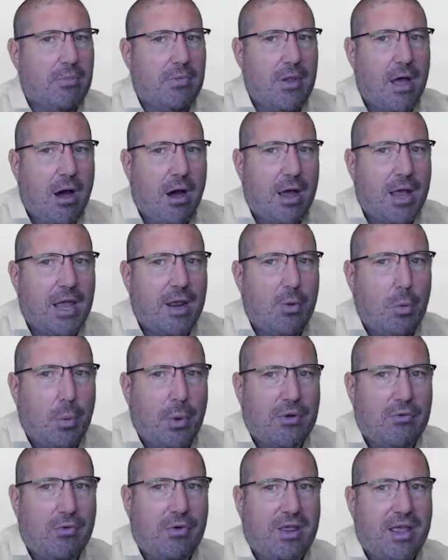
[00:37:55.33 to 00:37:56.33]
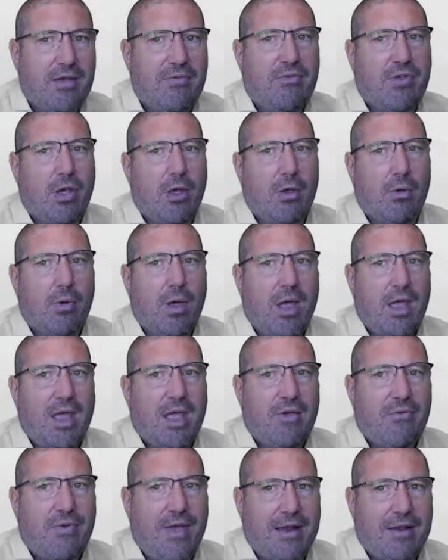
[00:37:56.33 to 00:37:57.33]
9, which would give you
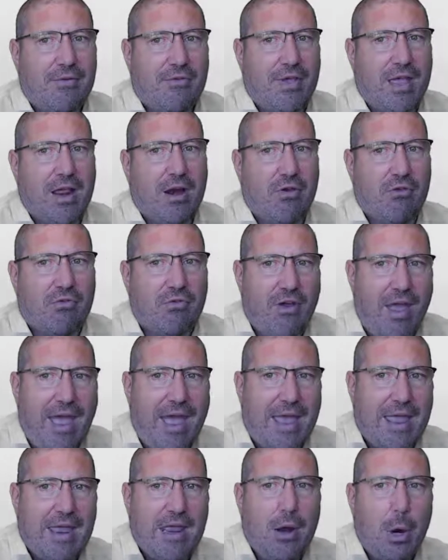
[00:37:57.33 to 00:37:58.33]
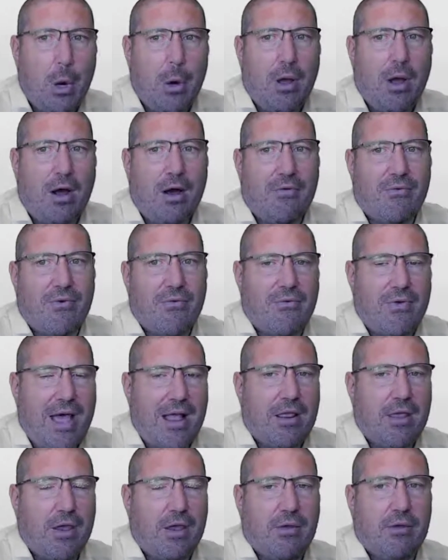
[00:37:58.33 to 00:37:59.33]
effectively an array of the
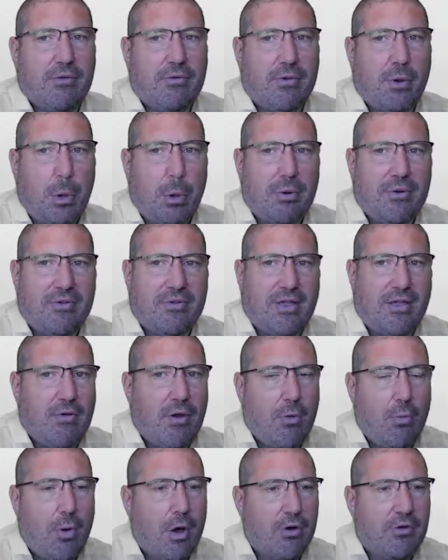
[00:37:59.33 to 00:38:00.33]
values 0,